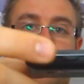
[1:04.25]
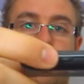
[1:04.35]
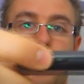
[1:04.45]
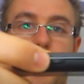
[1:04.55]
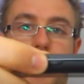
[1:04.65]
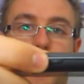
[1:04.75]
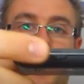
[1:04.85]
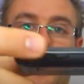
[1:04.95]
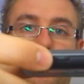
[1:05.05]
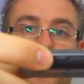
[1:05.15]

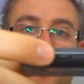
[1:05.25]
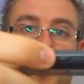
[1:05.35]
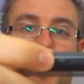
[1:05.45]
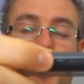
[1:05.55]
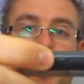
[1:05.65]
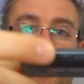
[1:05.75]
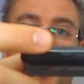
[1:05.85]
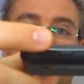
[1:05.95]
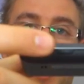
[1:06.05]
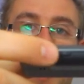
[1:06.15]
3D switch here,
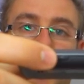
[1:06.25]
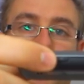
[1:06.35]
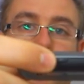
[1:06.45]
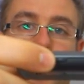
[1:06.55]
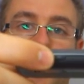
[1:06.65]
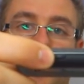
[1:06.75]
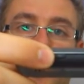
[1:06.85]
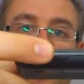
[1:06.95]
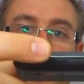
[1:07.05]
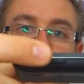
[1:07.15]
which
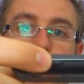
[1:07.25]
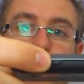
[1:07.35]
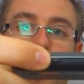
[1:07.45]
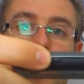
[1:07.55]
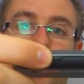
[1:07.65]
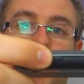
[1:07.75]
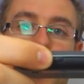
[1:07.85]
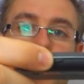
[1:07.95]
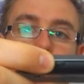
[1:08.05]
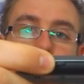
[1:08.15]
activates the camera
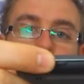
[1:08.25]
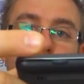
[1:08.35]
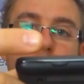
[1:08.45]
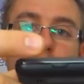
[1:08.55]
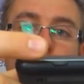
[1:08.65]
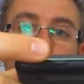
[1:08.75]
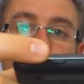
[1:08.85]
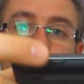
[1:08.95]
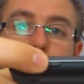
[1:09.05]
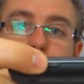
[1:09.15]
application or
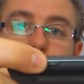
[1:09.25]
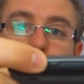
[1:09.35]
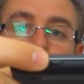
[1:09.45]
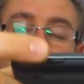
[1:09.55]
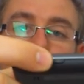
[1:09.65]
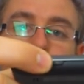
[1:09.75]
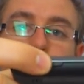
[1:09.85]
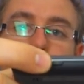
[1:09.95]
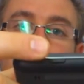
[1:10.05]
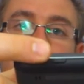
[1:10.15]
flicks between
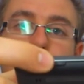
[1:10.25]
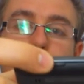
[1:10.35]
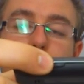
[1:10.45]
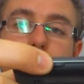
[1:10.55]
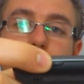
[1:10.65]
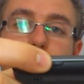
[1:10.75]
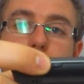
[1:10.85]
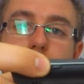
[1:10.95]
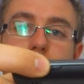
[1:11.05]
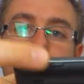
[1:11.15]
2D and 3D
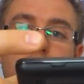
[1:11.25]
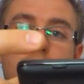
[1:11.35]
mode